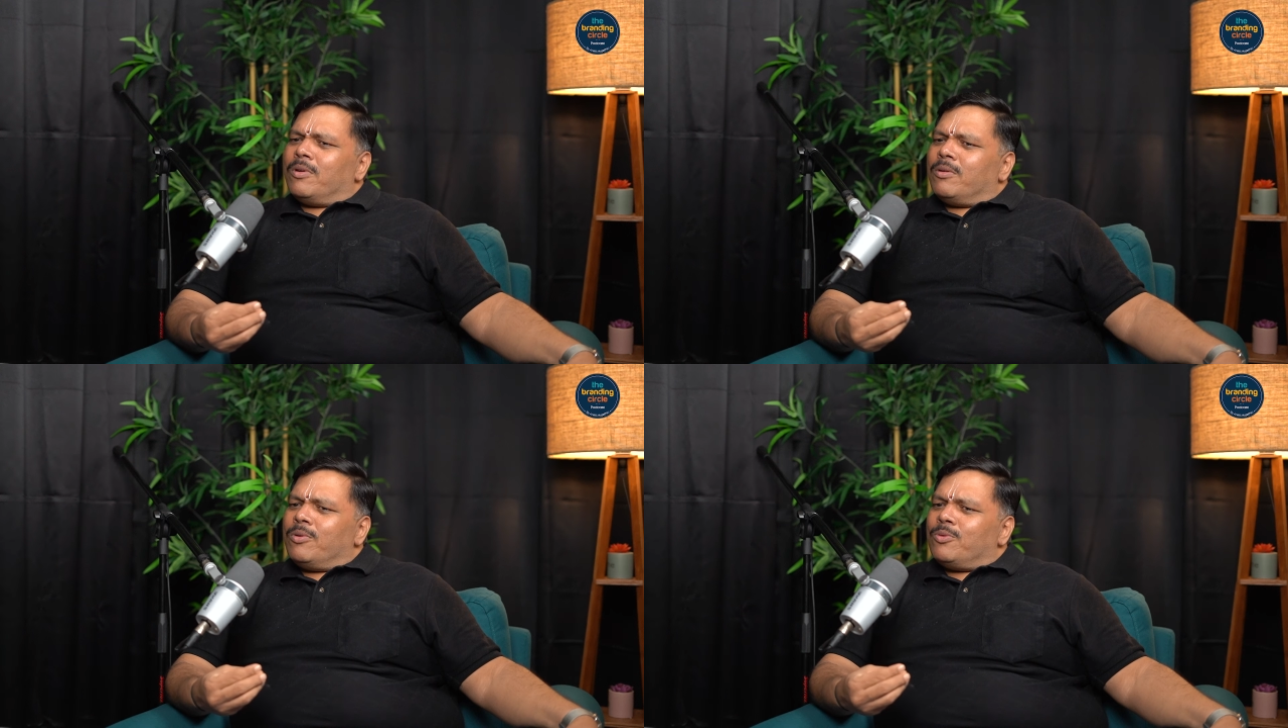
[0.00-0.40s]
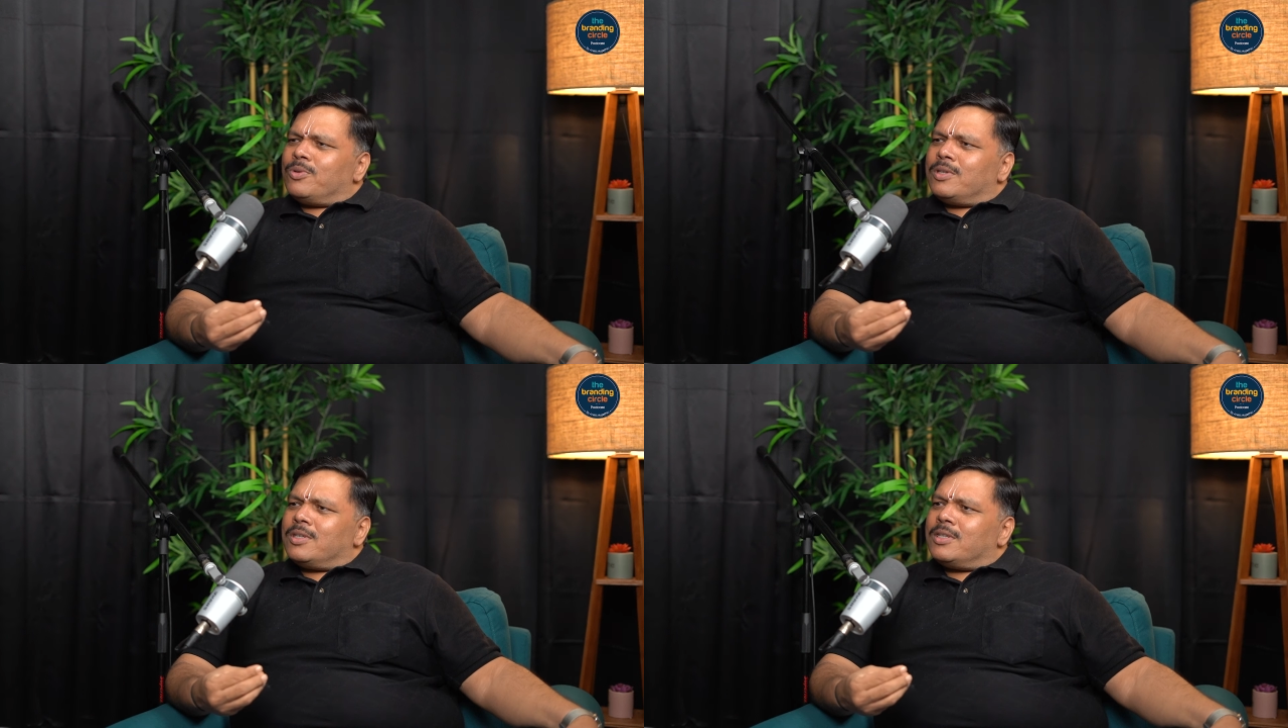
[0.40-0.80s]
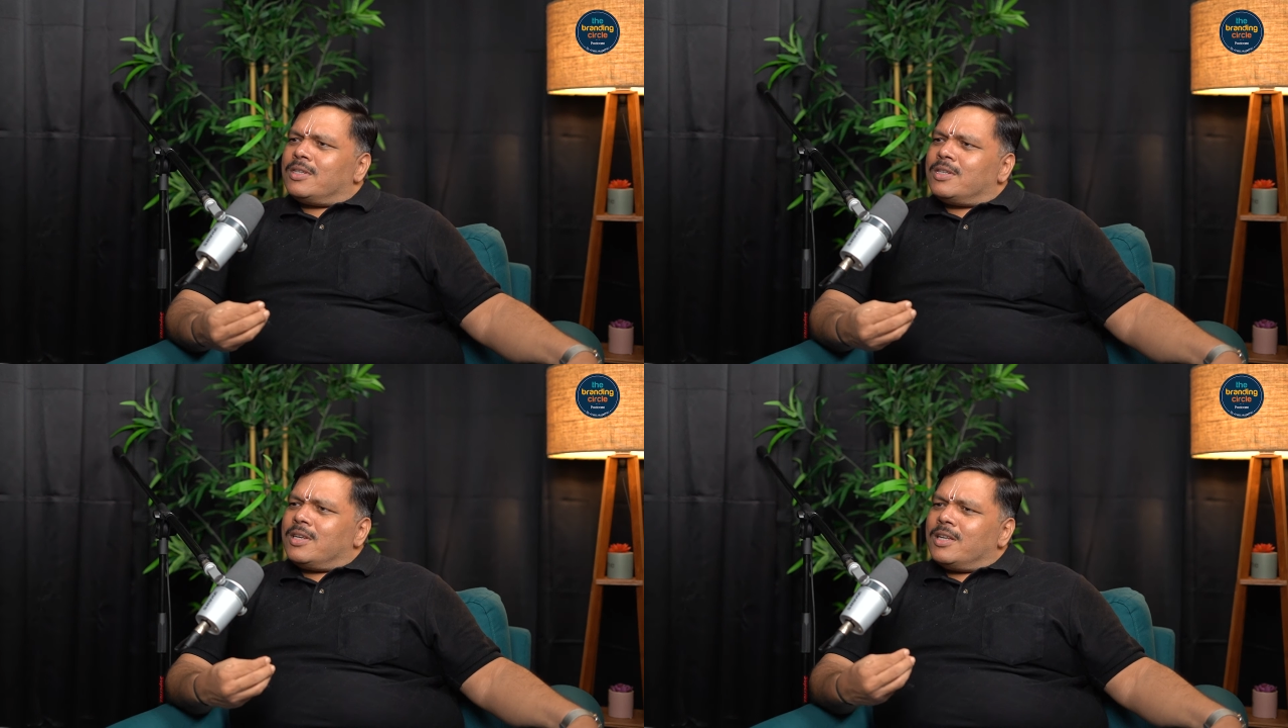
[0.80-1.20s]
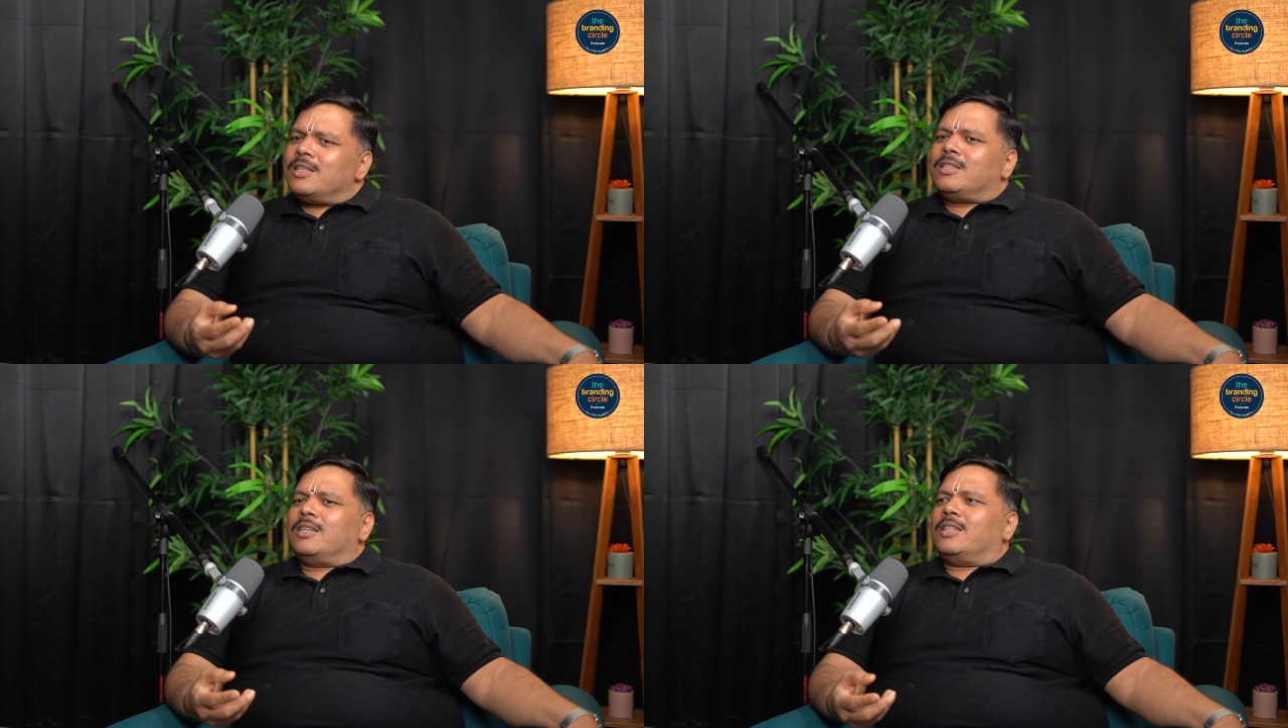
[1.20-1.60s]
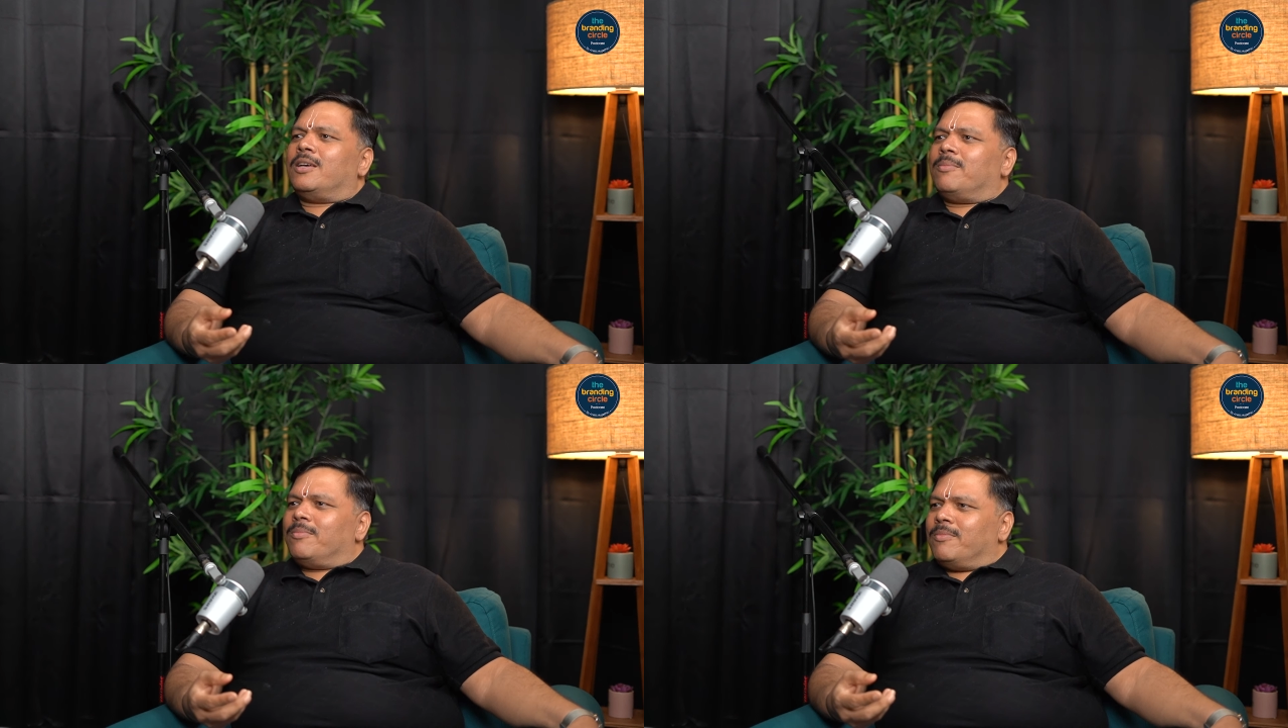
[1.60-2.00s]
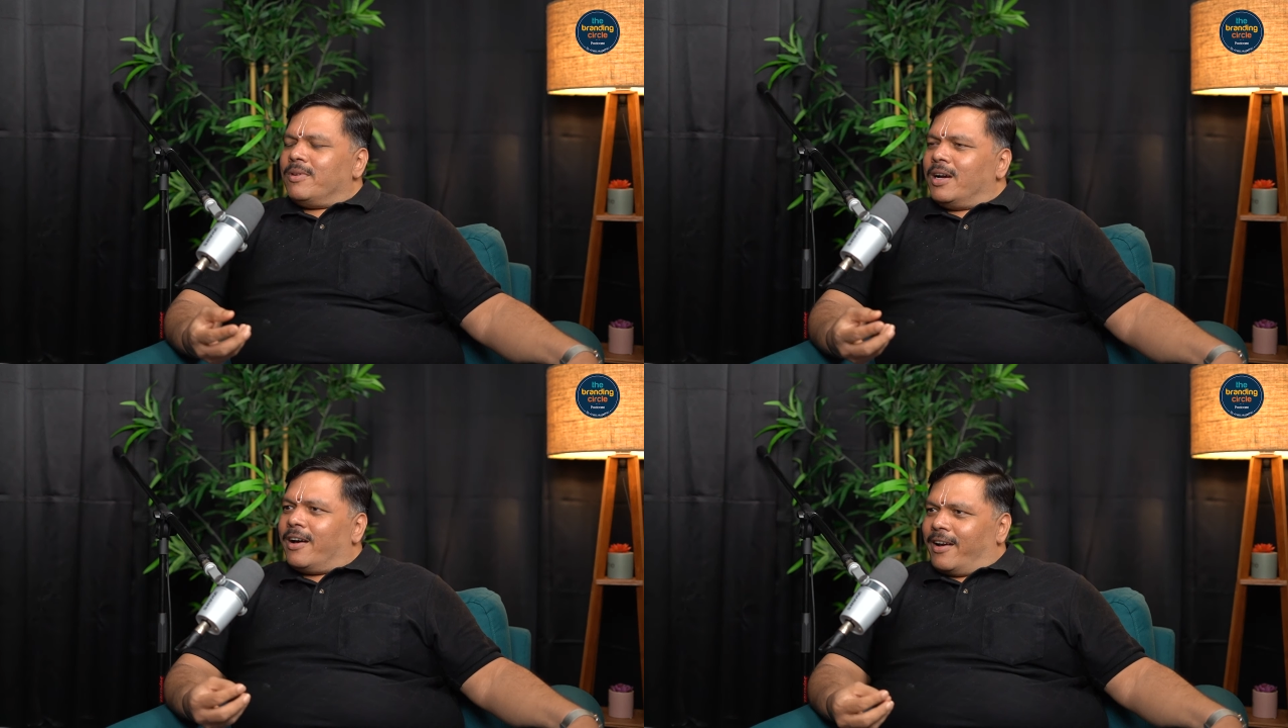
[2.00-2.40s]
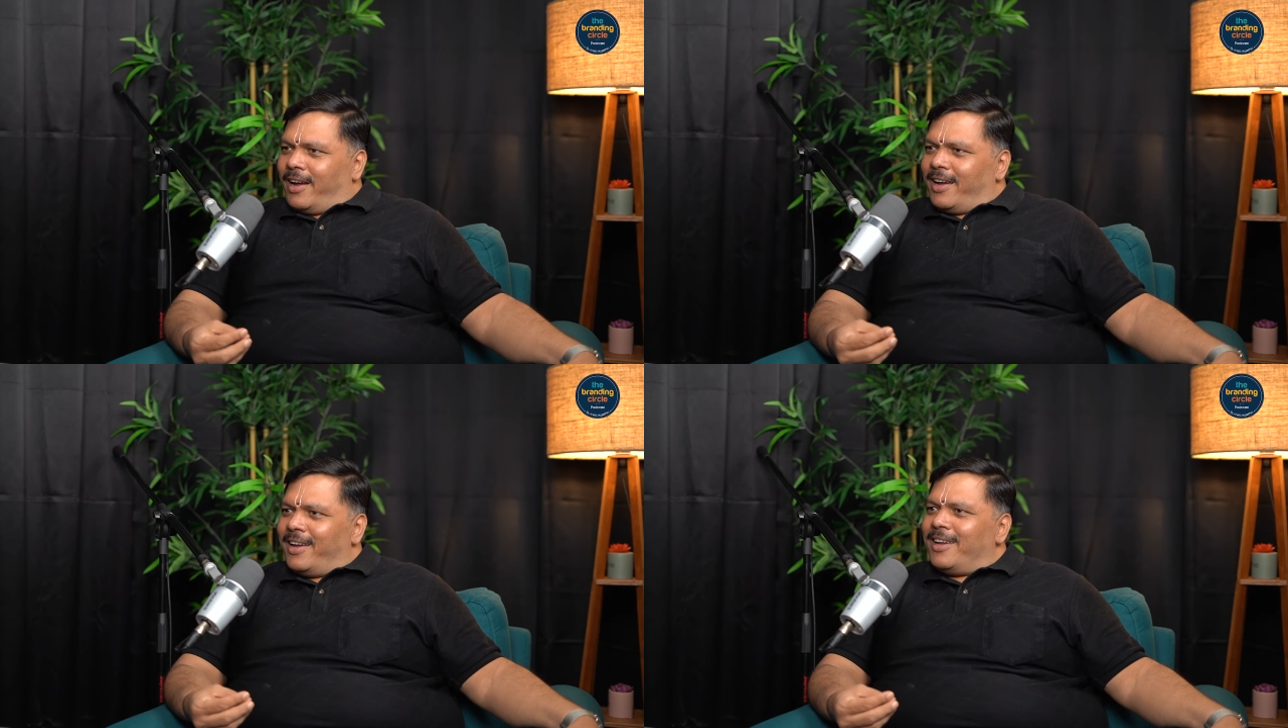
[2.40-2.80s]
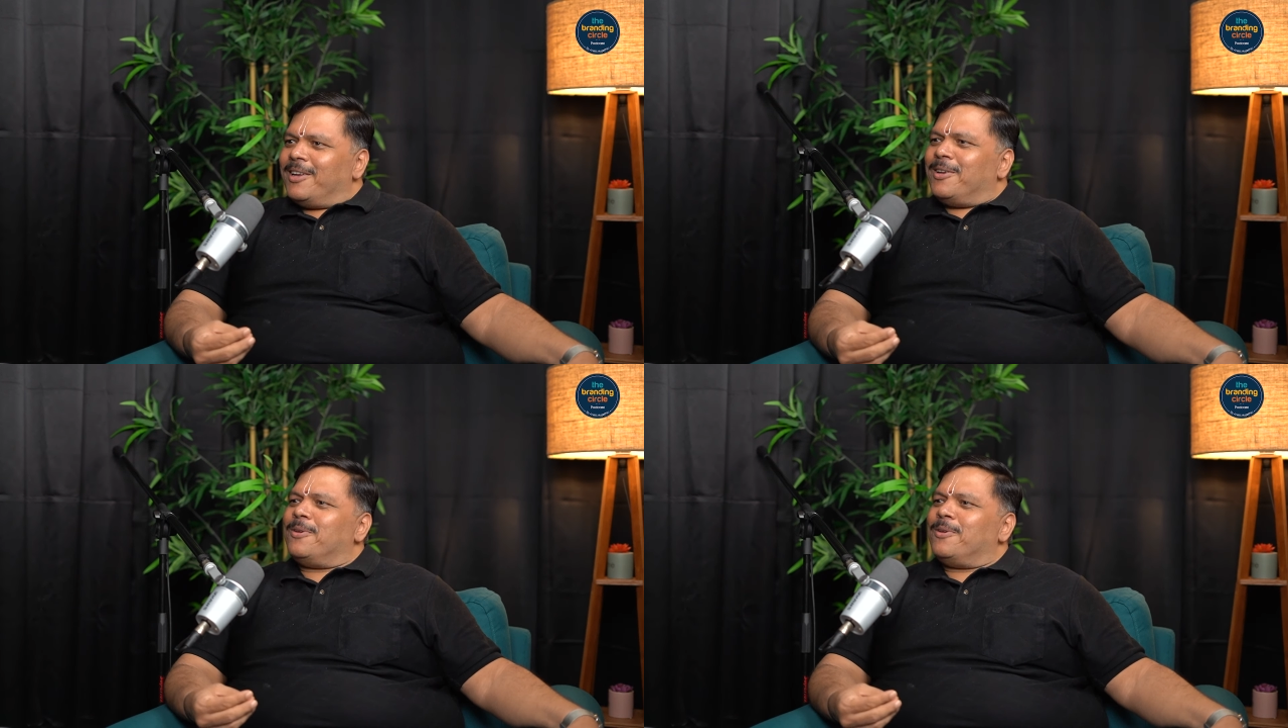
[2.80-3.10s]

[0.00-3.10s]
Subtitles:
you still see them cry.